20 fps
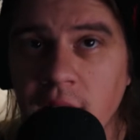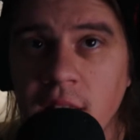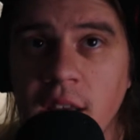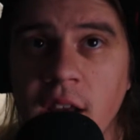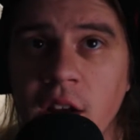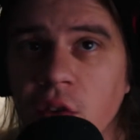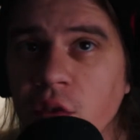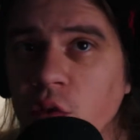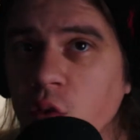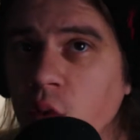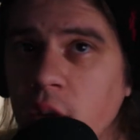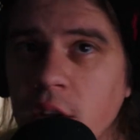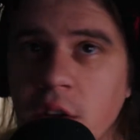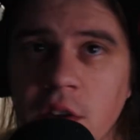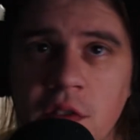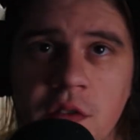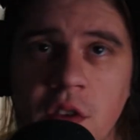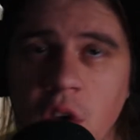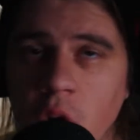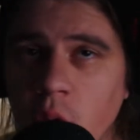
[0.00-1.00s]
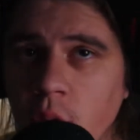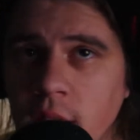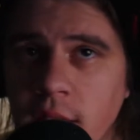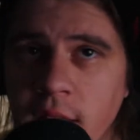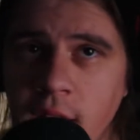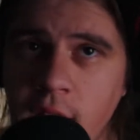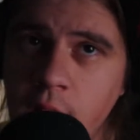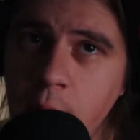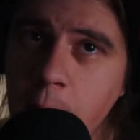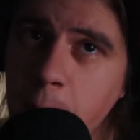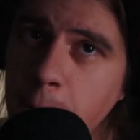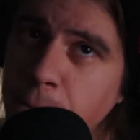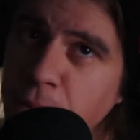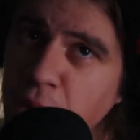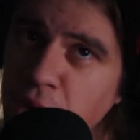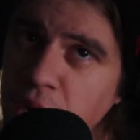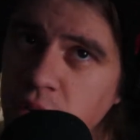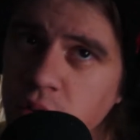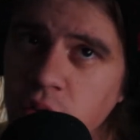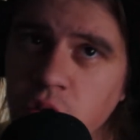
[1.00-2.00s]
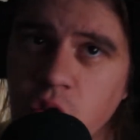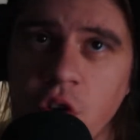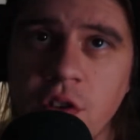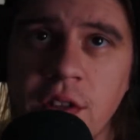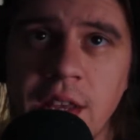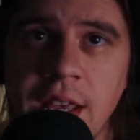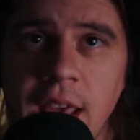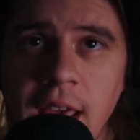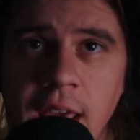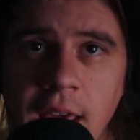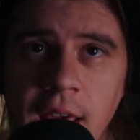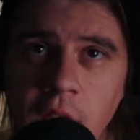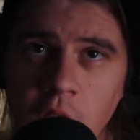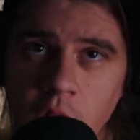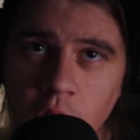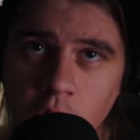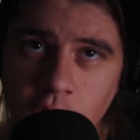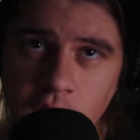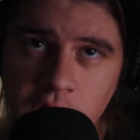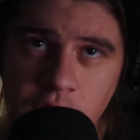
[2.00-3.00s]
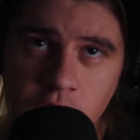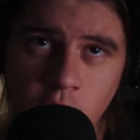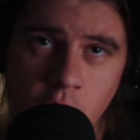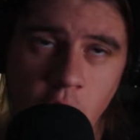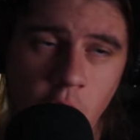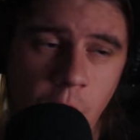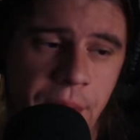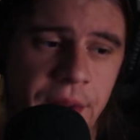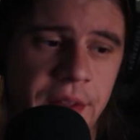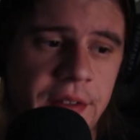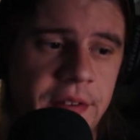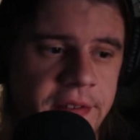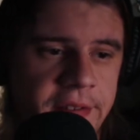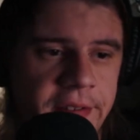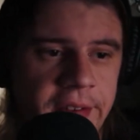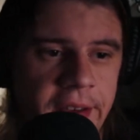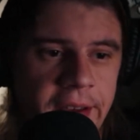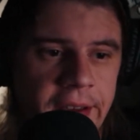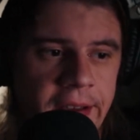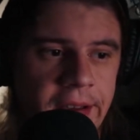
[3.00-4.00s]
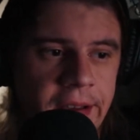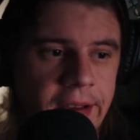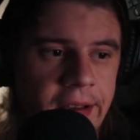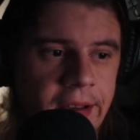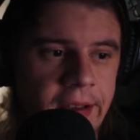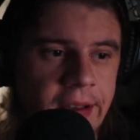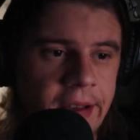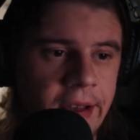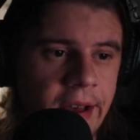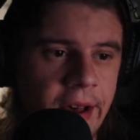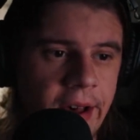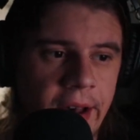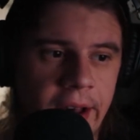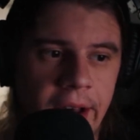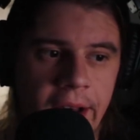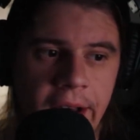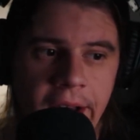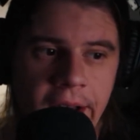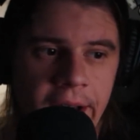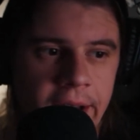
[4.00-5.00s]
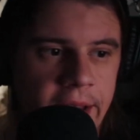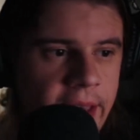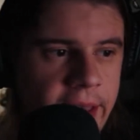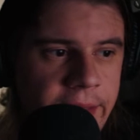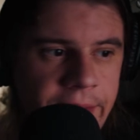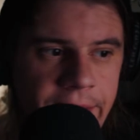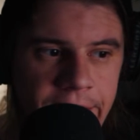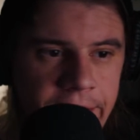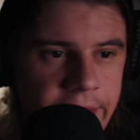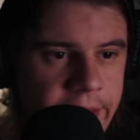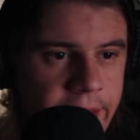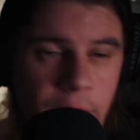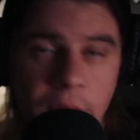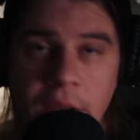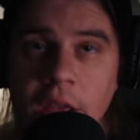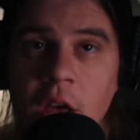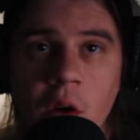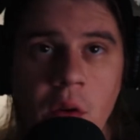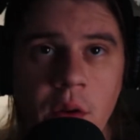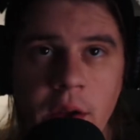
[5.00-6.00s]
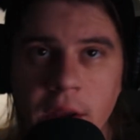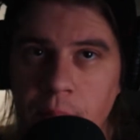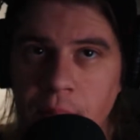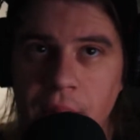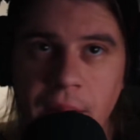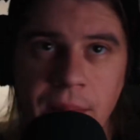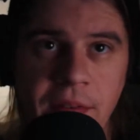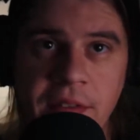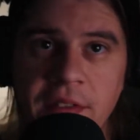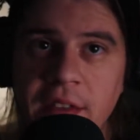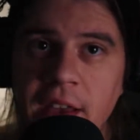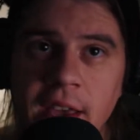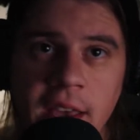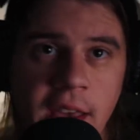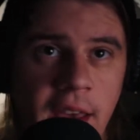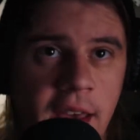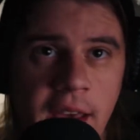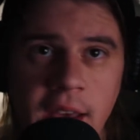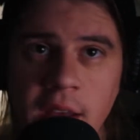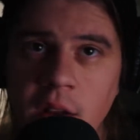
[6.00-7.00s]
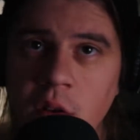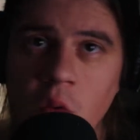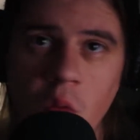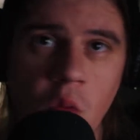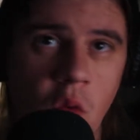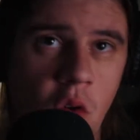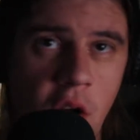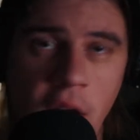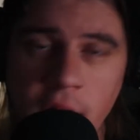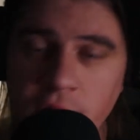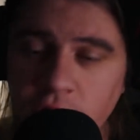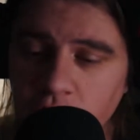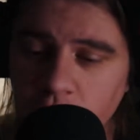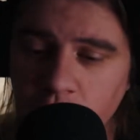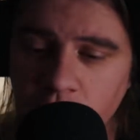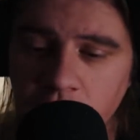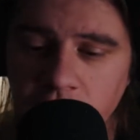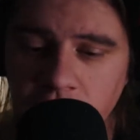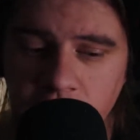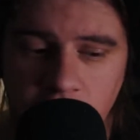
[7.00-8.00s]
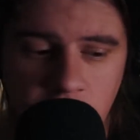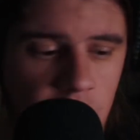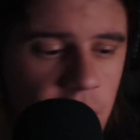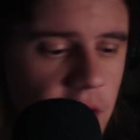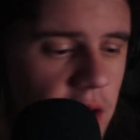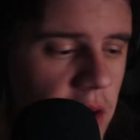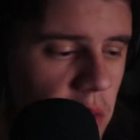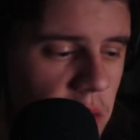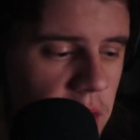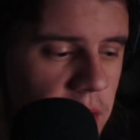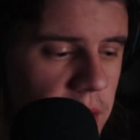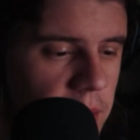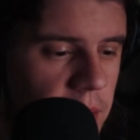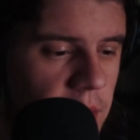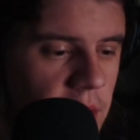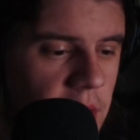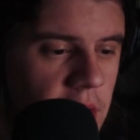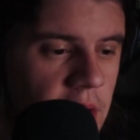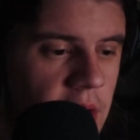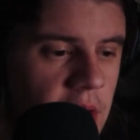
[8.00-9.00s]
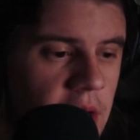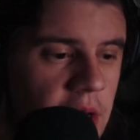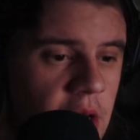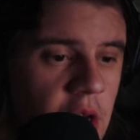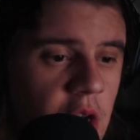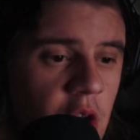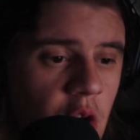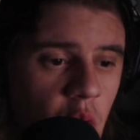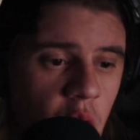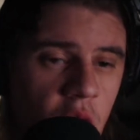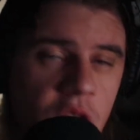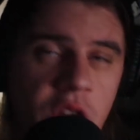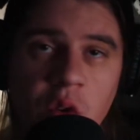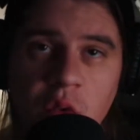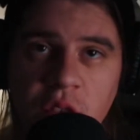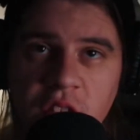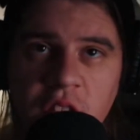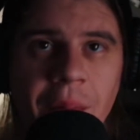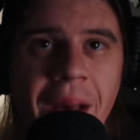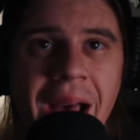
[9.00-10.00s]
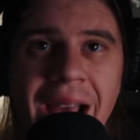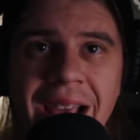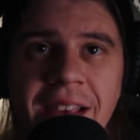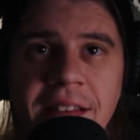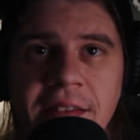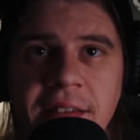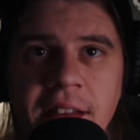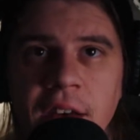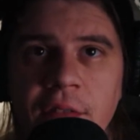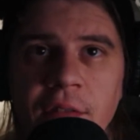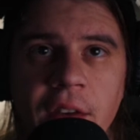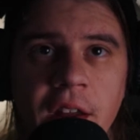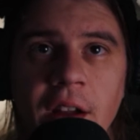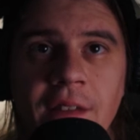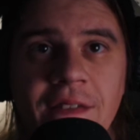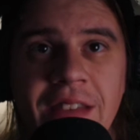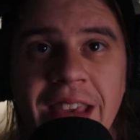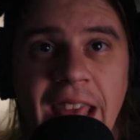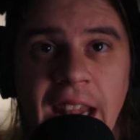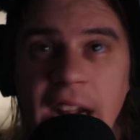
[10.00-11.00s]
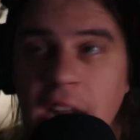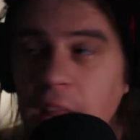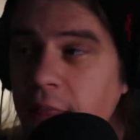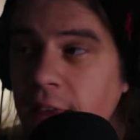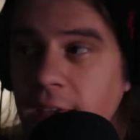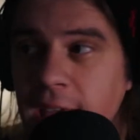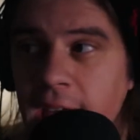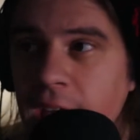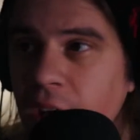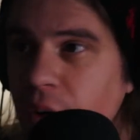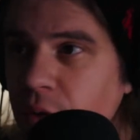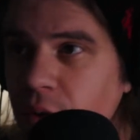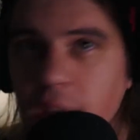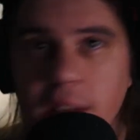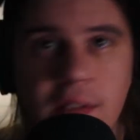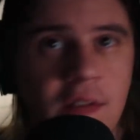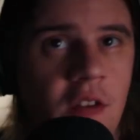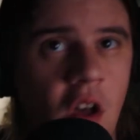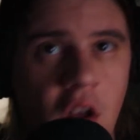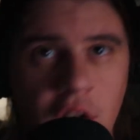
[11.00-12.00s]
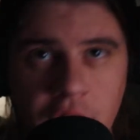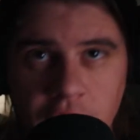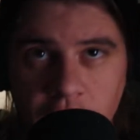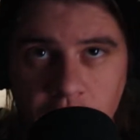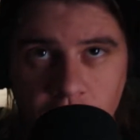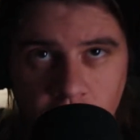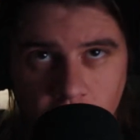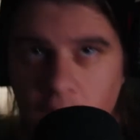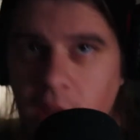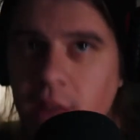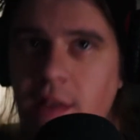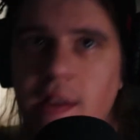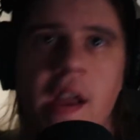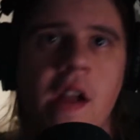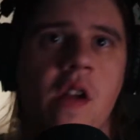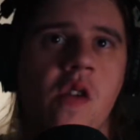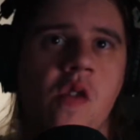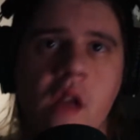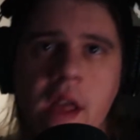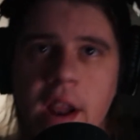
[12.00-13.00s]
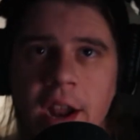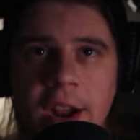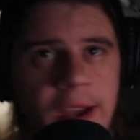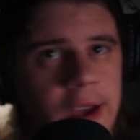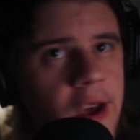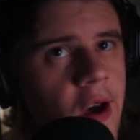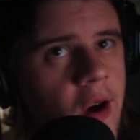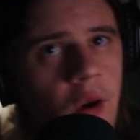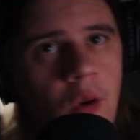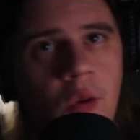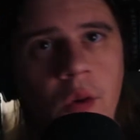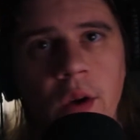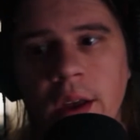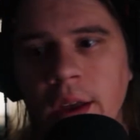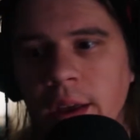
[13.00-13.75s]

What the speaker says: there, so I just go in there, turn the key, garage door opens, and there we go. You pick up a stick, and we're off to the races. You know, we're doing some hockey stuff. I don't have to get anything out. It's all just right there, ready to go.